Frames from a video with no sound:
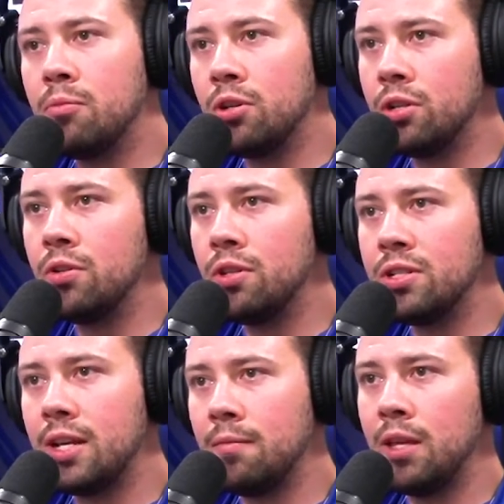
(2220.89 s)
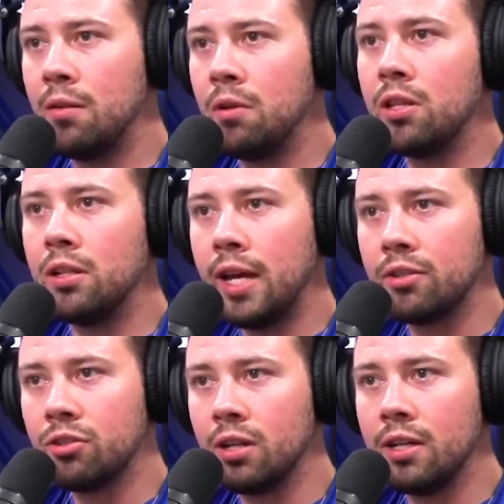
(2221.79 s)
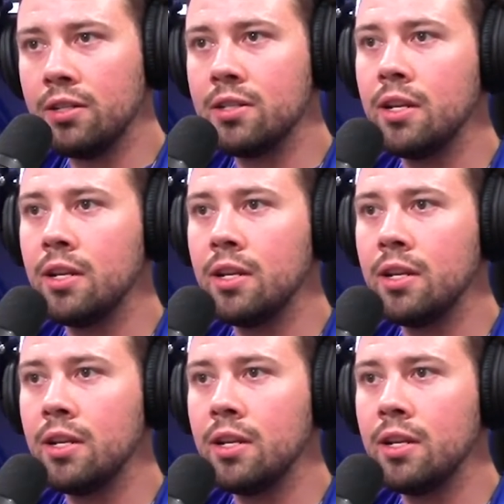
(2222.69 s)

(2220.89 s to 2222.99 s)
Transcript: to do the same thing with electrons,